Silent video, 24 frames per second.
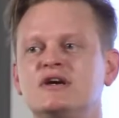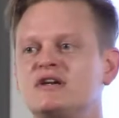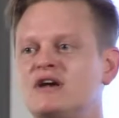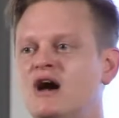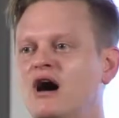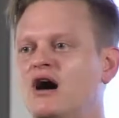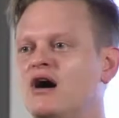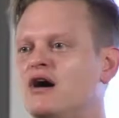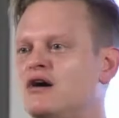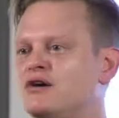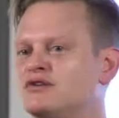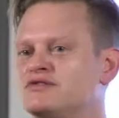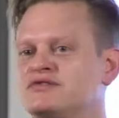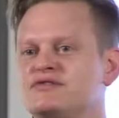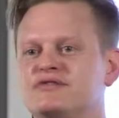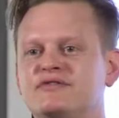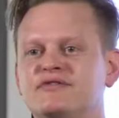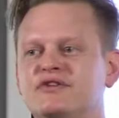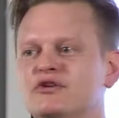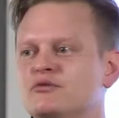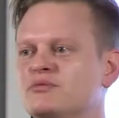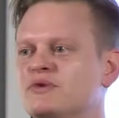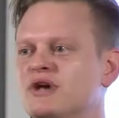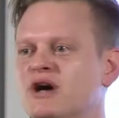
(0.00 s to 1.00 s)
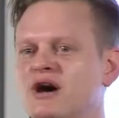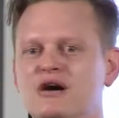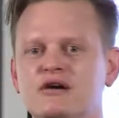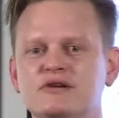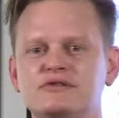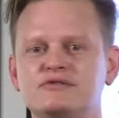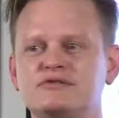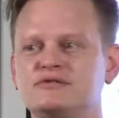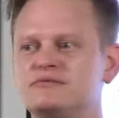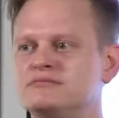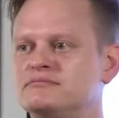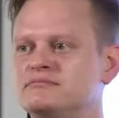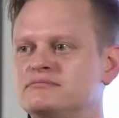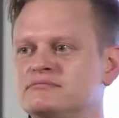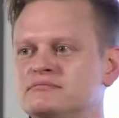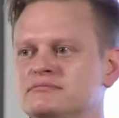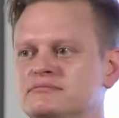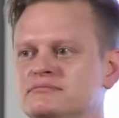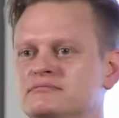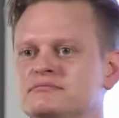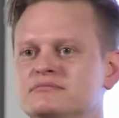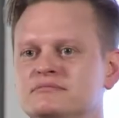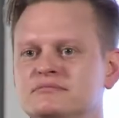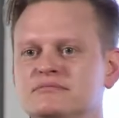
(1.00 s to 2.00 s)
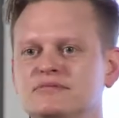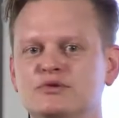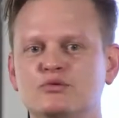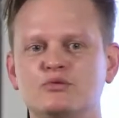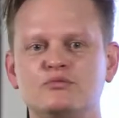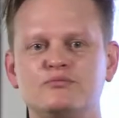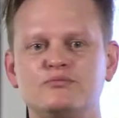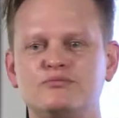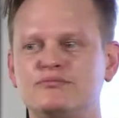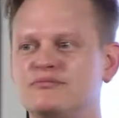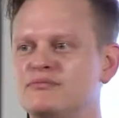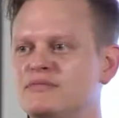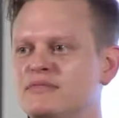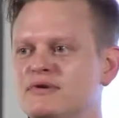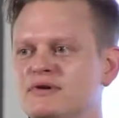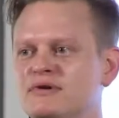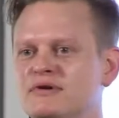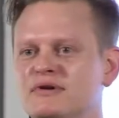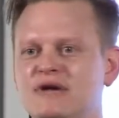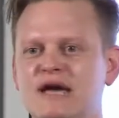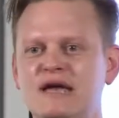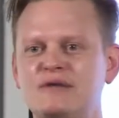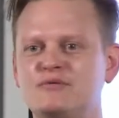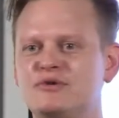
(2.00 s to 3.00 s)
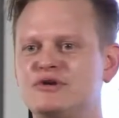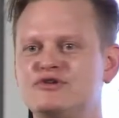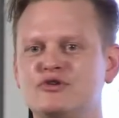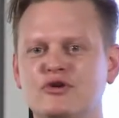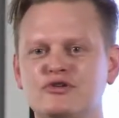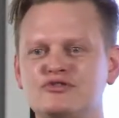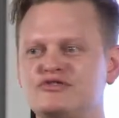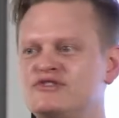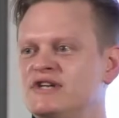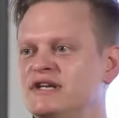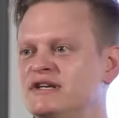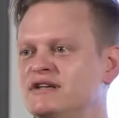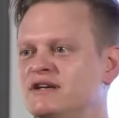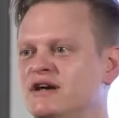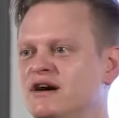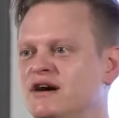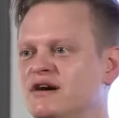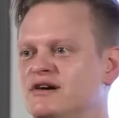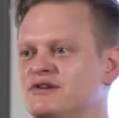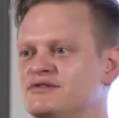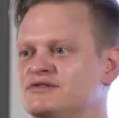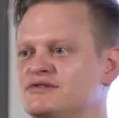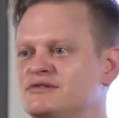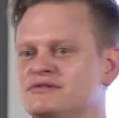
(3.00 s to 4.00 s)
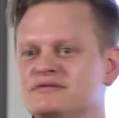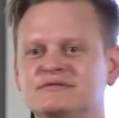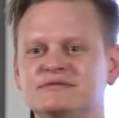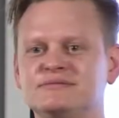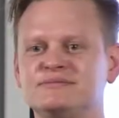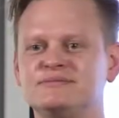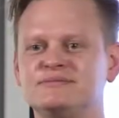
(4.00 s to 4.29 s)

Cars, the film Cars. Anyone not seen Cars?